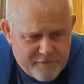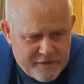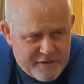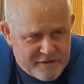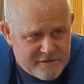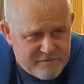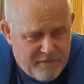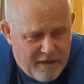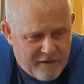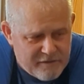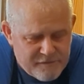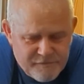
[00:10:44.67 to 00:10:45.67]
into some
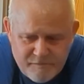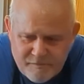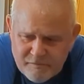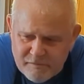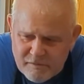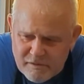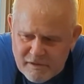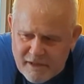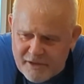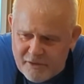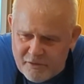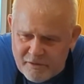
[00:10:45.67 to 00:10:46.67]
bottles
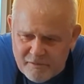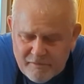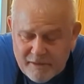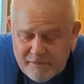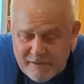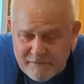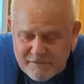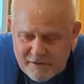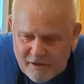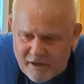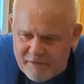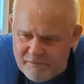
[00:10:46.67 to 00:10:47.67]
later, maybe even
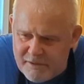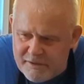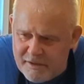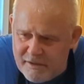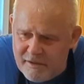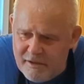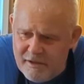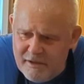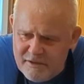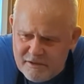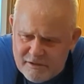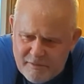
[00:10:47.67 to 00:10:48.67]
tonight. But
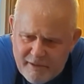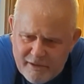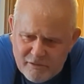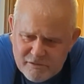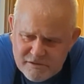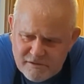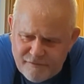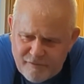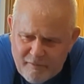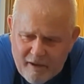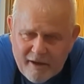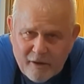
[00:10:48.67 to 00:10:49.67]
the tomatoes and the
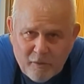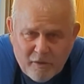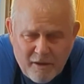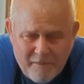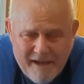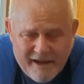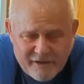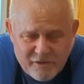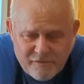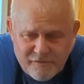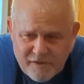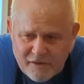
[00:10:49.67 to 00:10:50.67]
flamato, we'll come back and
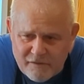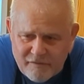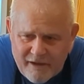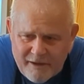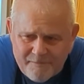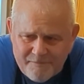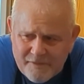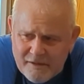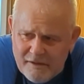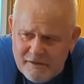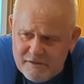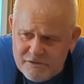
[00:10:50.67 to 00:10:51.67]
do a video of that,
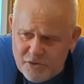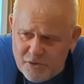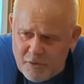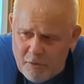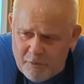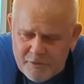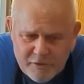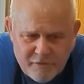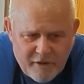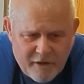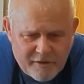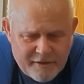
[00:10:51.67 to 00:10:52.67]
show you what we do
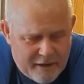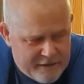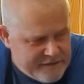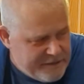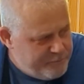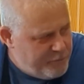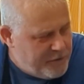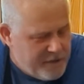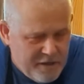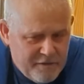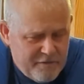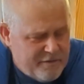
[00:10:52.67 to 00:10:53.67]
there. Now I did put
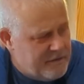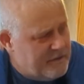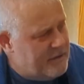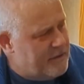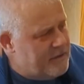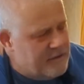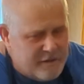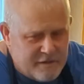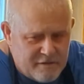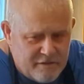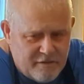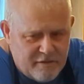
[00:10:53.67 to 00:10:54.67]
into
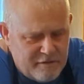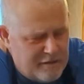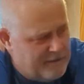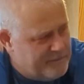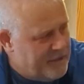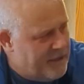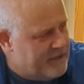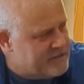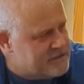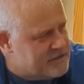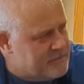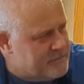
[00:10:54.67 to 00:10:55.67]
the Habanada
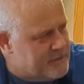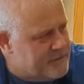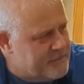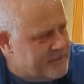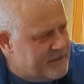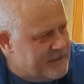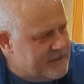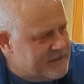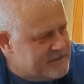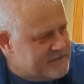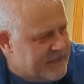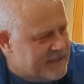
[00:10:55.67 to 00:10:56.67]
some
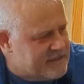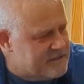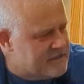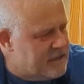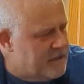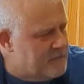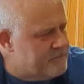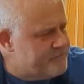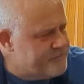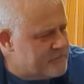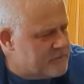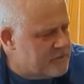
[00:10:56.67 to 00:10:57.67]
xanthan gum
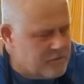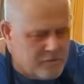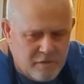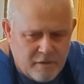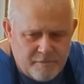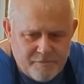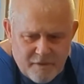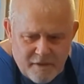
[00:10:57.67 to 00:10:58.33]
to